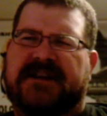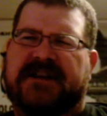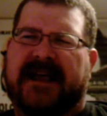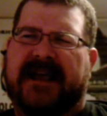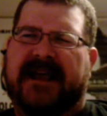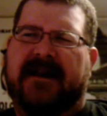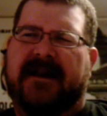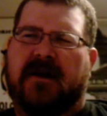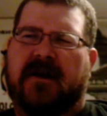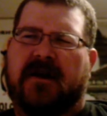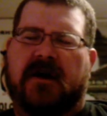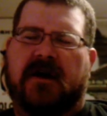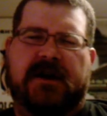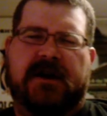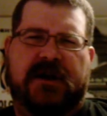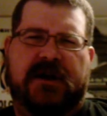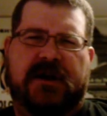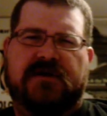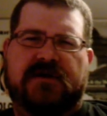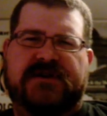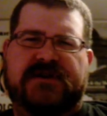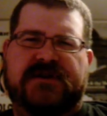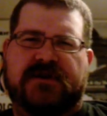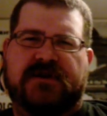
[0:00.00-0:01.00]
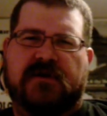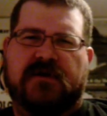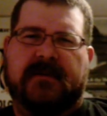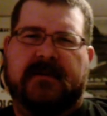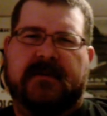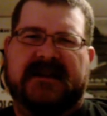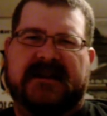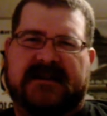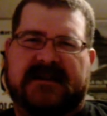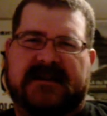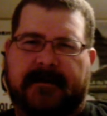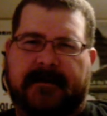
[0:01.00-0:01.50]
channel on
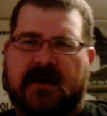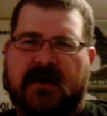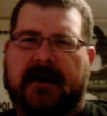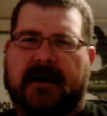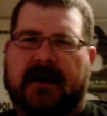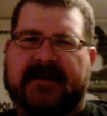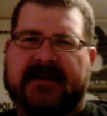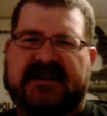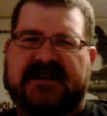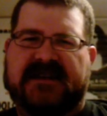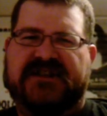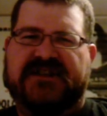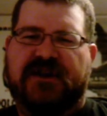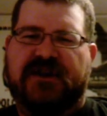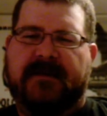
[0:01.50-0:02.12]
YouTube is to put up these